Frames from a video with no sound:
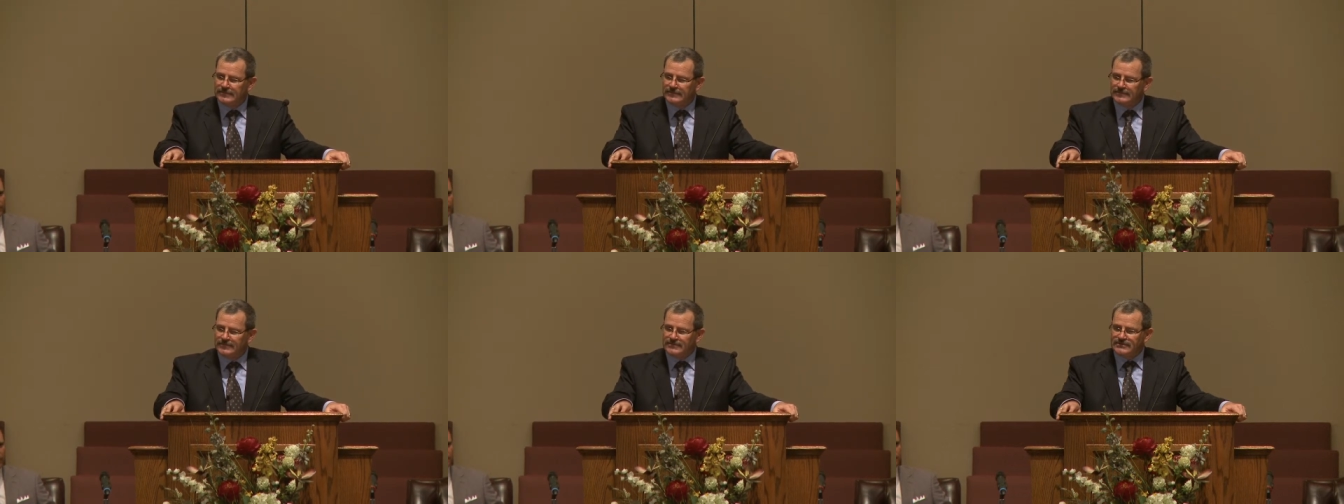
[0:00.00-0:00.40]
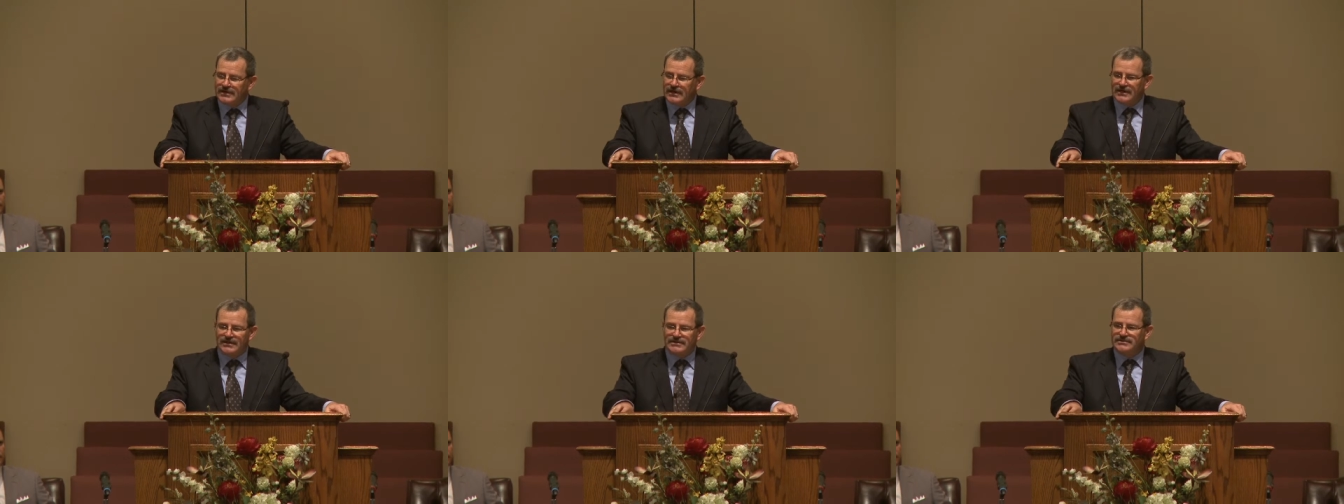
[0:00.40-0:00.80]
There's
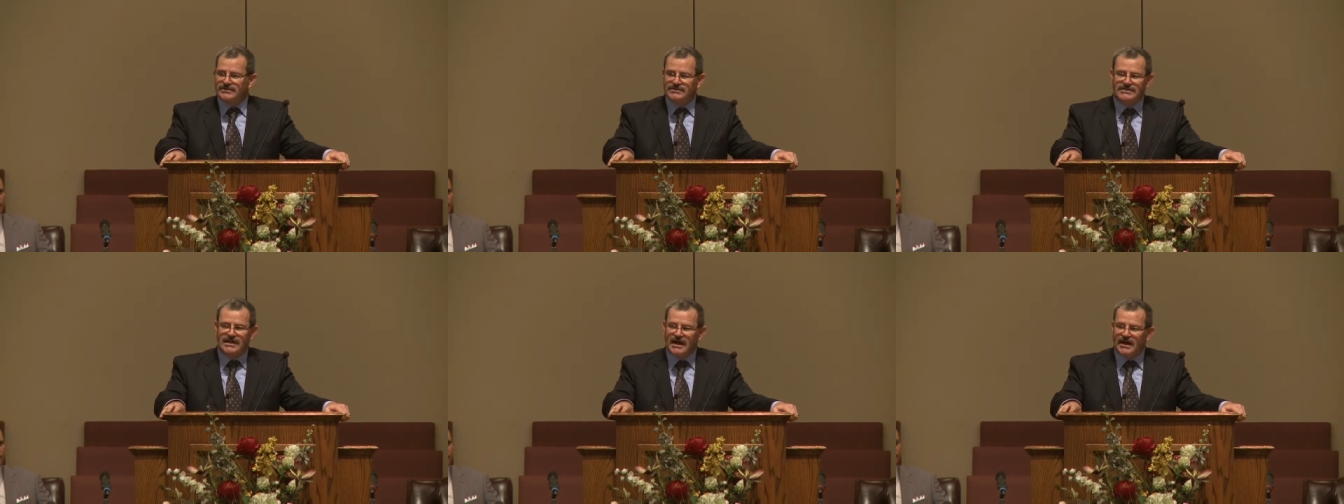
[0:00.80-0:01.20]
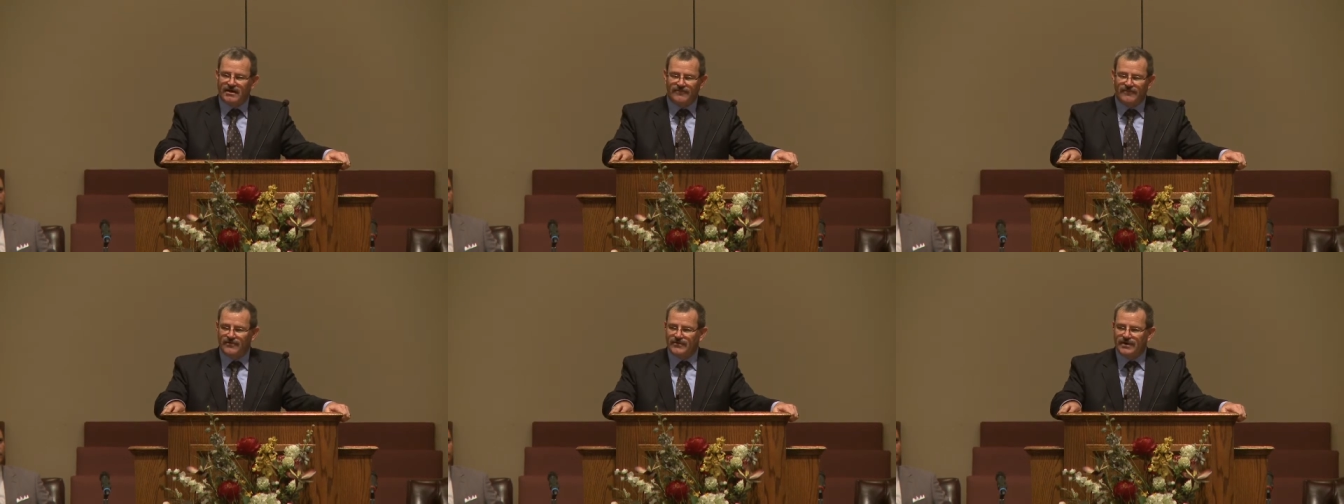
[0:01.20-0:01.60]
not less desire
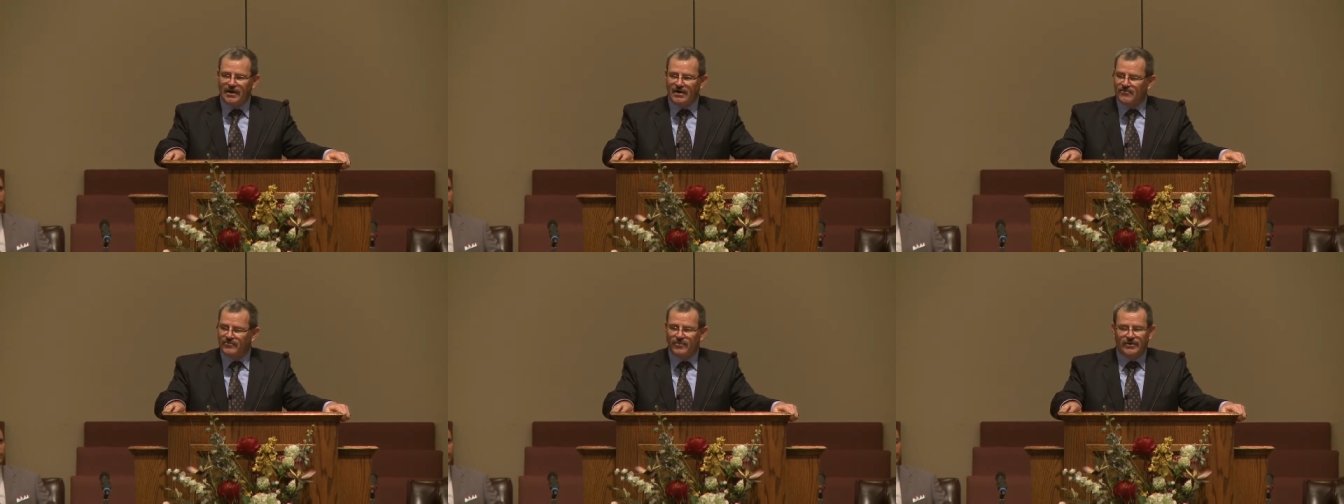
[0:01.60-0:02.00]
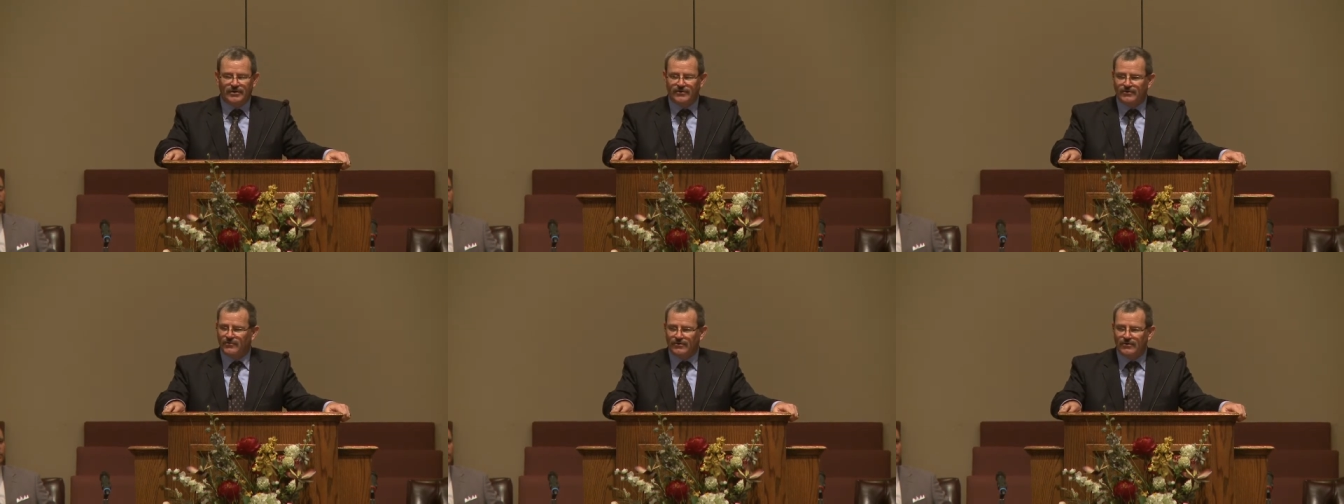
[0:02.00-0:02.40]
for the gospel in
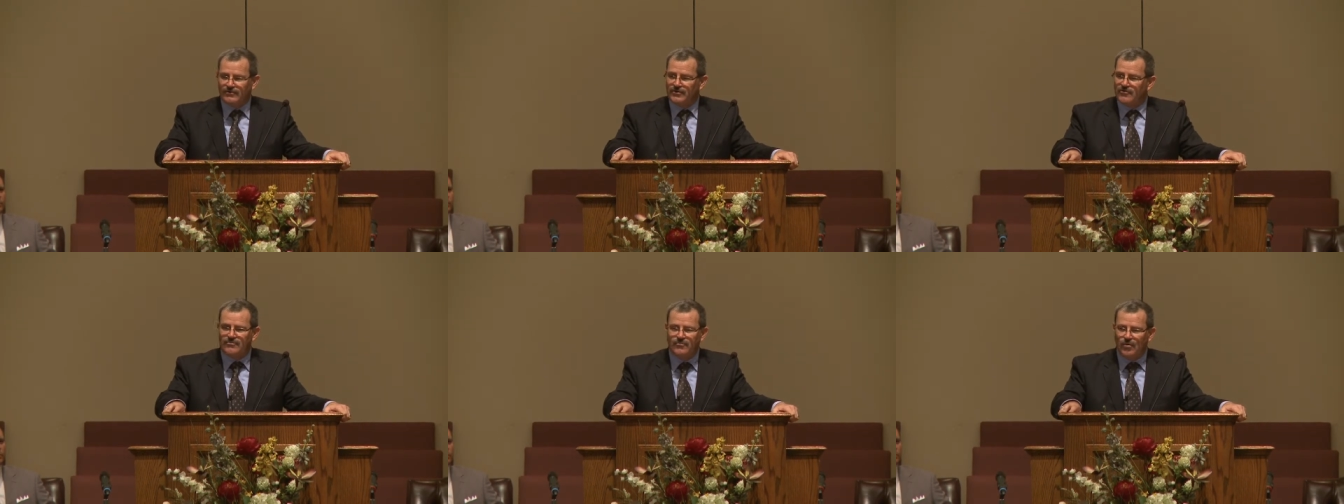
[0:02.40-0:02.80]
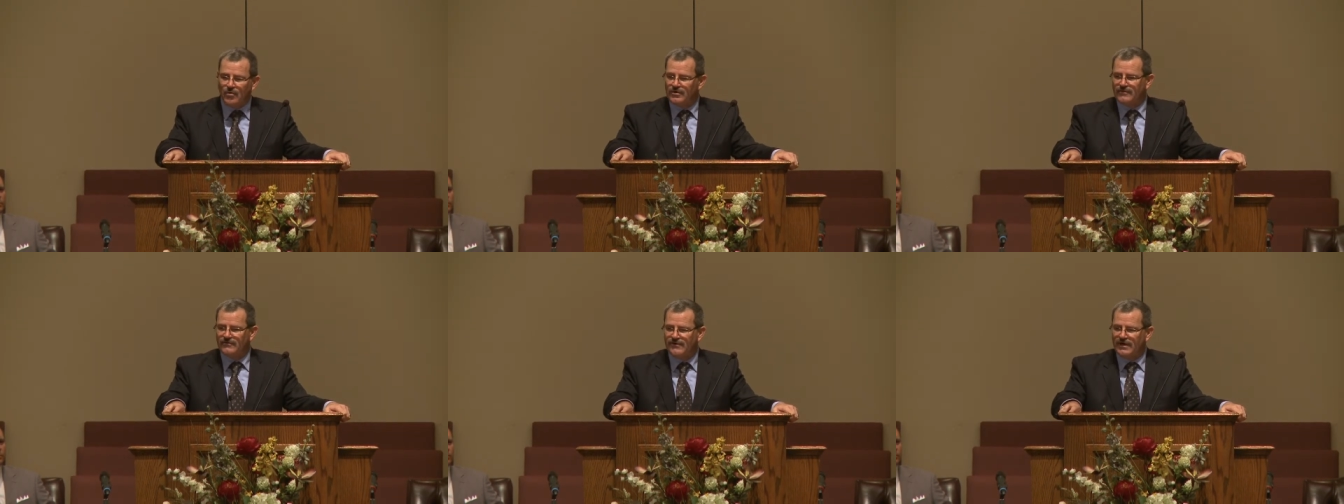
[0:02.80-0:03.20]
the world. There's more
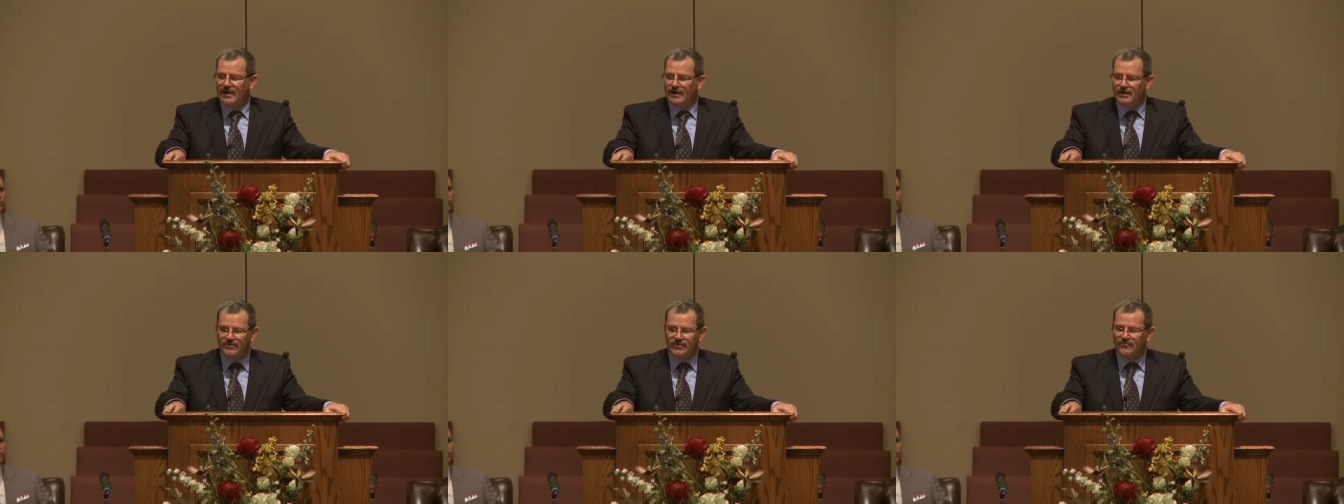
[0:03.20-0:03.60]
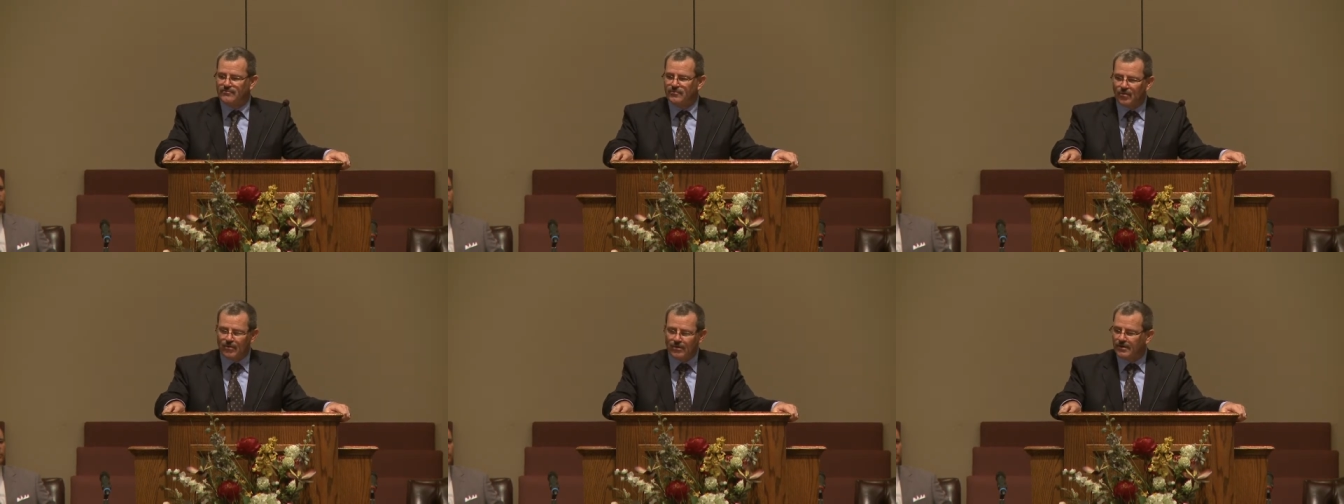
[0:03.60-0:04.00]
desire. There's
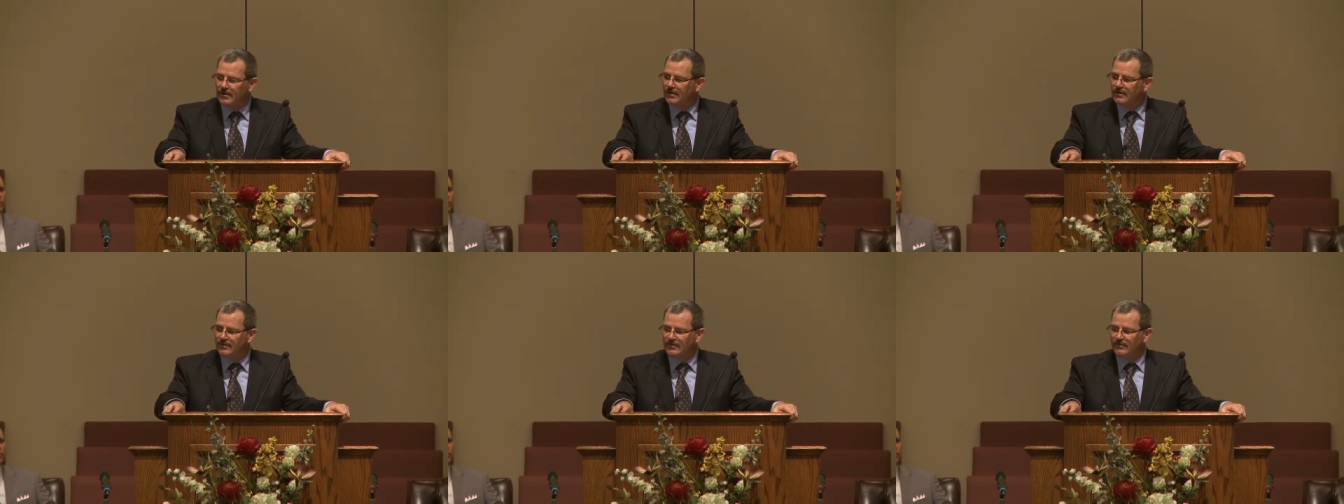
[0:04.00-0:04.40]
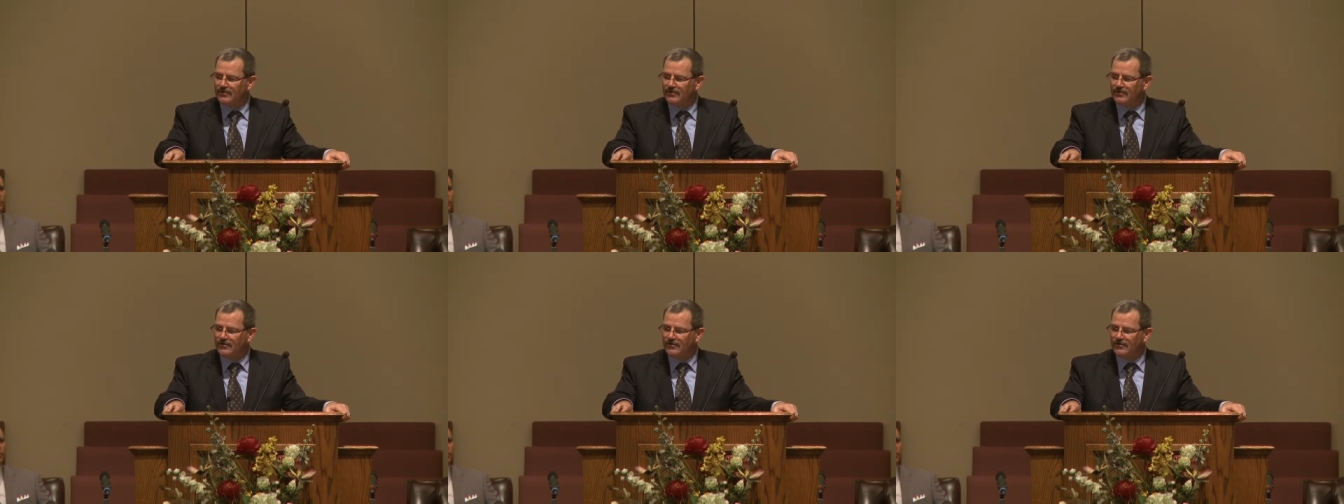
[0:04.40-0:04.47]
more hunger.